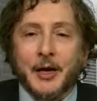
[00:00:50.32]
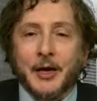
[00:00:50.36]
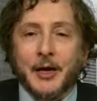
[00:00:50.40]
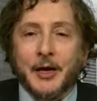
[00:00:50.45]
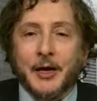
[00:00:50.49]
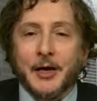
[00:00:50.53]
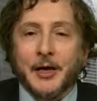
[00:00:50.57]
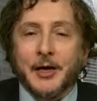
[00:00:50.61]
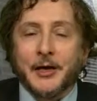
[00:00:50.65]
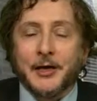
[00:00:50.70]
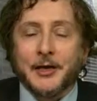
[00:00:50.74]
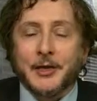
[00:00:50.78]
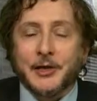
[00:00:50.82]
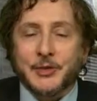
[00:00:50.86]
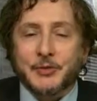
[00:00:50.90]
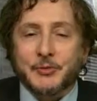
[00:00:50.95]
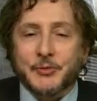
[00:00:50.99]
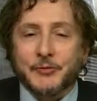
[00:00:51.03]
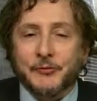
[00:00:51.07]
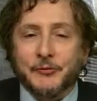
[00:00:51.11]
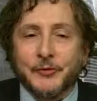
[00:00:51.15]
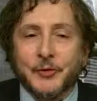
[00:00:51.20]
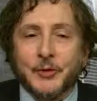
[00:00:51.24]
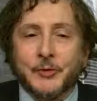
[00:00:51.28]
He
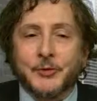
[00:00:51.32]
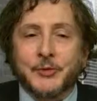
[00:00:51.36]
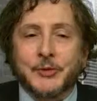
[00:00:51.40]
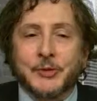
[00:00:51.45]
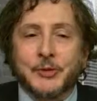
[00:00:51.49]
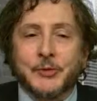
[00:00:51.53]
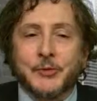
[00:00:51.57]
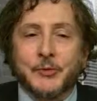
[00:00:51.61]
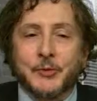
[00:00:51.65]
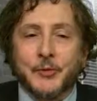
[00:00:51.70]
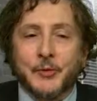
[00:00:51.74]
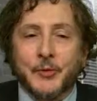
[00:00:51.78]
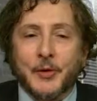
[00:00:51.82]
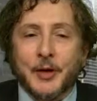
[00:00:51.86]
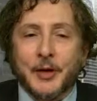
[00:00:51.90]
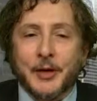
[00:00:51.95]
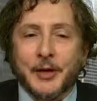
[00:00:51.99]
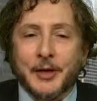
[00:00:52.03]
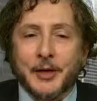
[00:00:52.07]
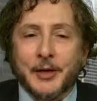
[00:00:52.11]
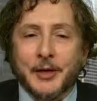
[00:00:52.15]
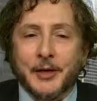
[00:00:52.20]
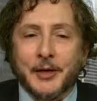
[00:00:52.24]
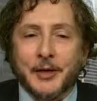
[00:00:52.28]
has refused
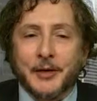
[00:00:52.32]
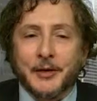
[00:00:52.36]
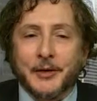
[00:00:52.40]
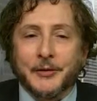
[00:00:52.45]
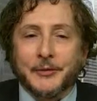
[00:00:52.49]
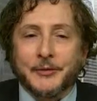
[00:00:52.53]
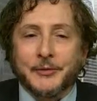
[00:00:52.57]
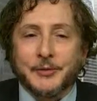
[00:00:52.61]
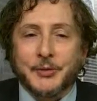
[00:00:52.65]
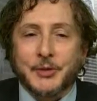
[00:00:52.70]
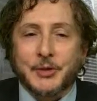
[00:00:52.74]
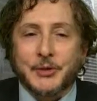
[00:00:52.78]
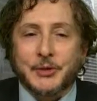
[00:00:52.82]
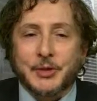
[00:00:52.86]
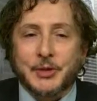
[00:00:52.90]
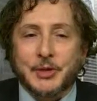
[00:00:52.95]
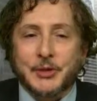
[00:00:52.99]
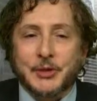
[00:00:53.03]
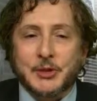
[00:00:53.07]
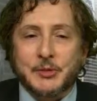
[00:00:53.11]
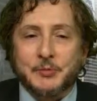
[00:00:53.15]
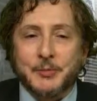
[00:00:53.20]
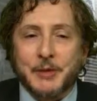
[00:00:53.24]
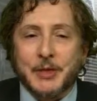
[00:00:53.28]

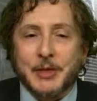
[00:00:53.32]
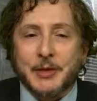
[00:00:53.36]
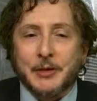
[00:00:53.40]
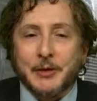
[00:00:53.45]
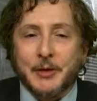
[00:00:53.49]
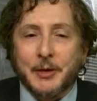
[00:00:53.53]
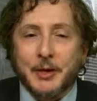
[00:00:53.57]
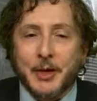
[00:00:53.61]
to speak